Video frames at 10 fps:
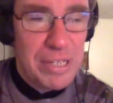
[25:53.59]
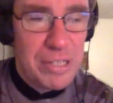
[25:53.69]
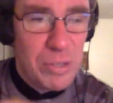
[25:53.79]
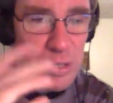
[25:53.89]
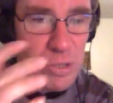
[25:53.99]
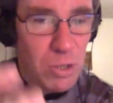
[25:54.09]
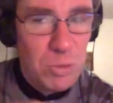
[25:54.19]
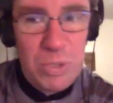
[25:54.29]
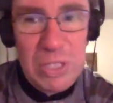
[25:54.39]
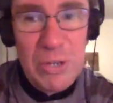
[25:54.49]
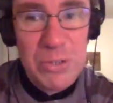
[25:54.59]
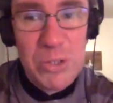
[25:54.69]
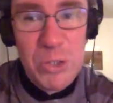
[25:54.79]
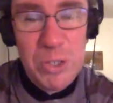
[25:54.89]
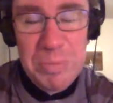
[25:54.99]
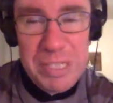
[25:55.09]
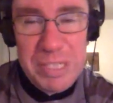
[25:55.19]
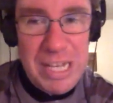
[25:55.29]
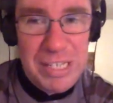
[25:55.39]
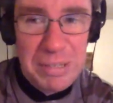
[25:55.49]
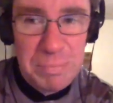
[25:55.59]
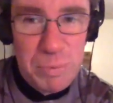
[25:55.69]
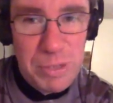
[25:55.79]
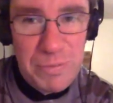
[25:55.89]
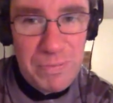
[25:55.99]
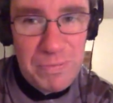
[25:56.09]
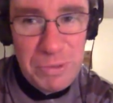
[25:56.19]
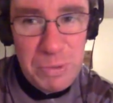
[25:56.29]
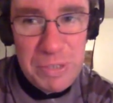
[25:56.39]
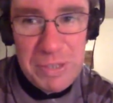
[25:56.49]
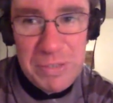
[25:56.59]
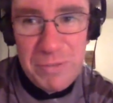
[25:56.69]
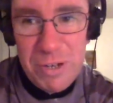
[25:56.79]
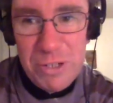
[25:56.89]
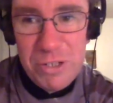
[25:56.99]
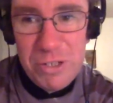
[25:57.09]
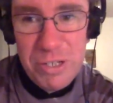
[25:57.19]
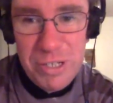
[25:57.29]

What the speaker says: So I told him what I was doing. My dad's like, put the soda in the fridge.